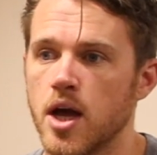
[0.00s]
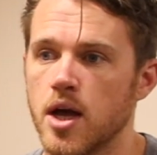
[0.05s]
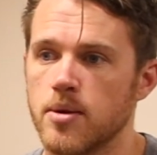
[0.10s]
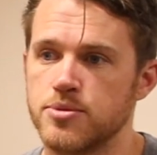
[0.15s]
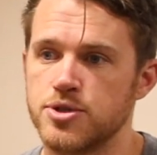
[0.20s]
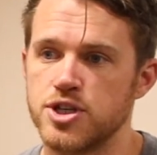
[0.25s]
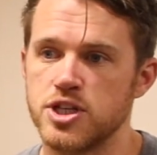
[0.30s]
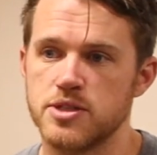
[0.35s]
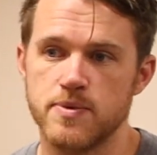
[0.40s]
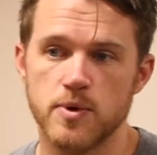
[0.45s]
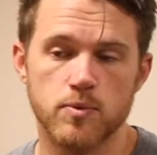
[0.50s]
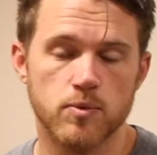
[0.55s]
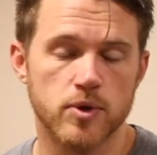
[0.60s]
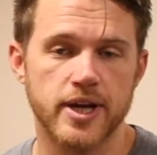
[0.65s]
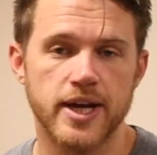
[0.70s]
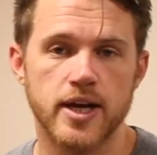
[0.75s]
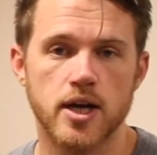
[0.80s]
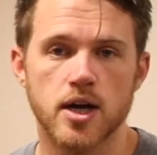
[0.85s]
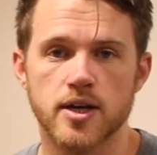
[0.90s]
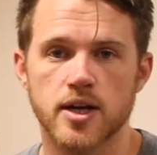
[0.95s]
She's been
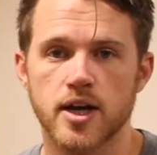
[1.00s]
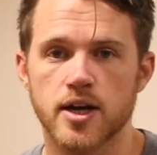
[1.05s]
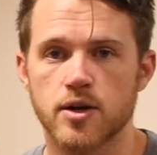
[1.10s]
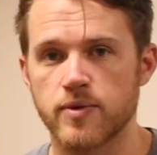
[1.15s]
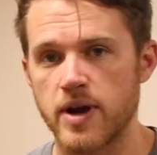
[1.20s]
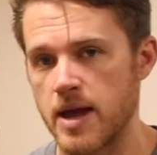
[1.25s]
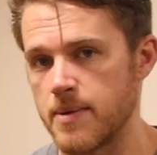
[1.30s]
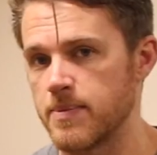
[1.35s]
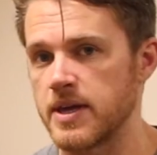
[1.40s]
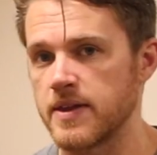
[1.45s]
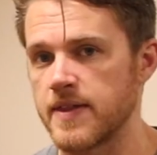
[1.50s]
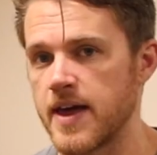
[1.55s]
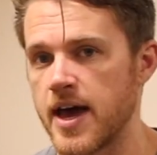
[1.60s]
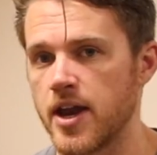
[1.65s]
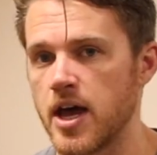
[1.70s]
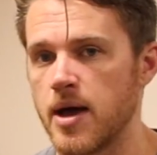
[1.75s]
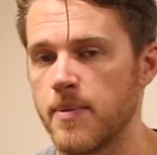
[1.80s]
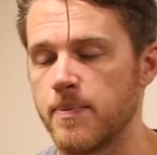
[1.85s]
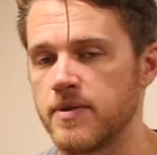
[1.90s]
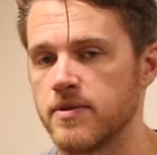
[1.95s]
working on kind of ramping that
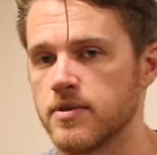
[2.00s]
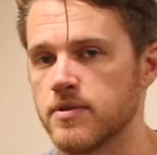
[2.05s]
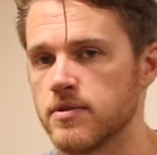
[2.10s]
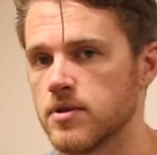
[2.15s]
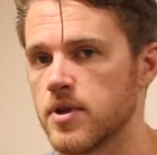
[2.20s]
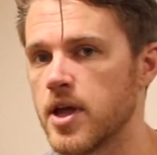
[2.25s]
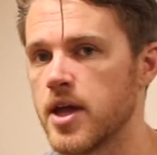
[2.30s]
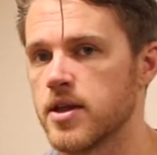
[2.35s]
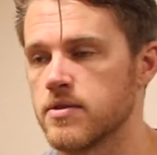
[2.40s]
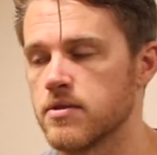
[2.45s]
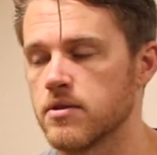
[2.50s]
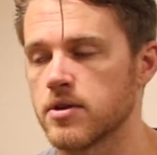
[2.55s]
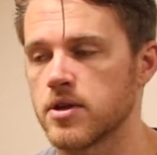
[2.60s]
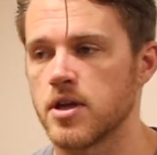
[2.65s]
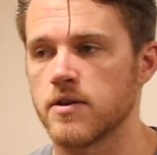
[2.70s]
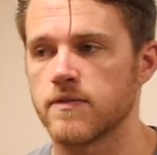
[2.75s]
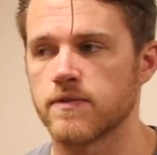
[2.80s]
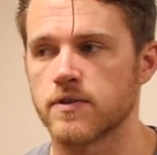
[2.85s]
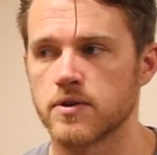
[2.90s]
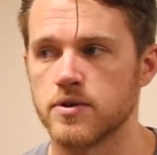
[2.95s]
up and
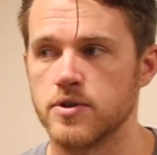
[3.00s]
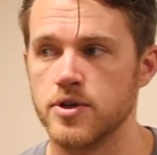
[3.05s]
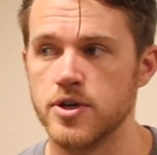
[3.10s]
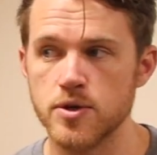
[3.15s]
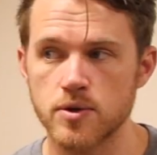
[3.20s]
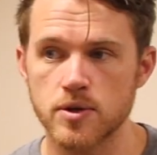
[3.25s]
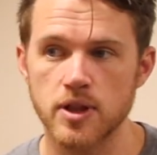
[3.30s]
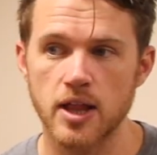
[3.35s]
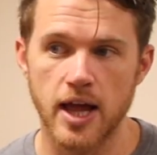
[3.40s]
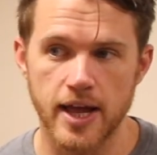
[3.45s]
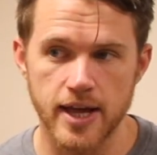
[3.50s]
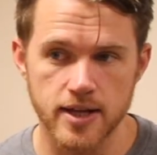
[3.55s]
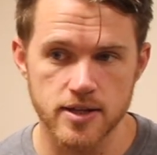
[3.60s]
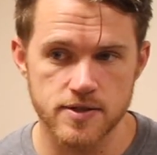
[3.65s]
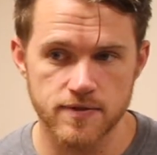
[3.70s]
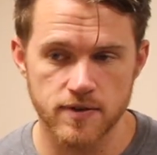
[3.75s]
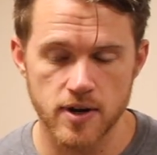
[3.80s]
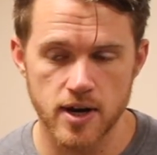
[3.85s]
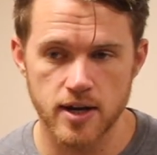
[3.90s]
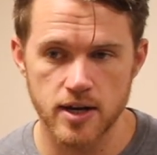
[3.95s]
looking for new clients
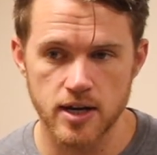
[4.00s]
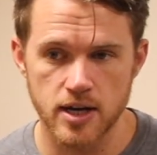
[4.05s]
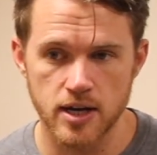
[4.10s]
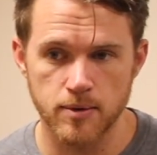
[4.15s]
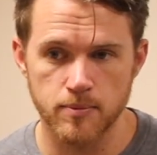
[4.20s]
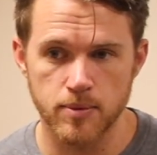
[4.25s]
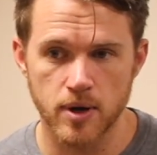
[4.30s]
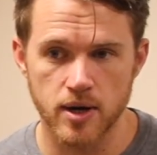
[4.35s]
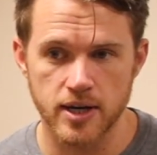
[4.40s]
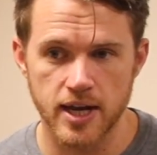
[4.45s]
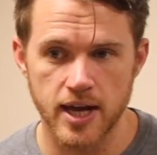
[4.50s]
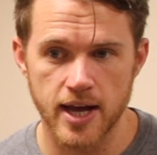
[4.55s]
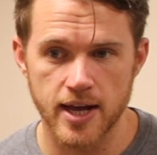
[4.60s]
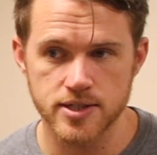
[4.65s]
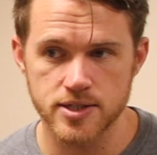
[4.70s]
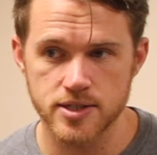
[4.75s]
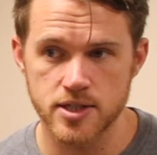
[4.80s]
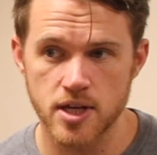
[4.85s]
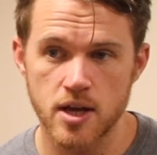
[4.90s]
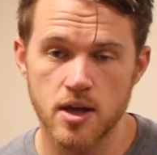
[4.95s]
for editing
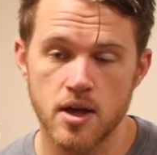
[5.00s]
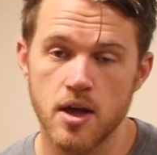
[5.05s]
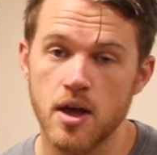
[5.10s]
podcasts.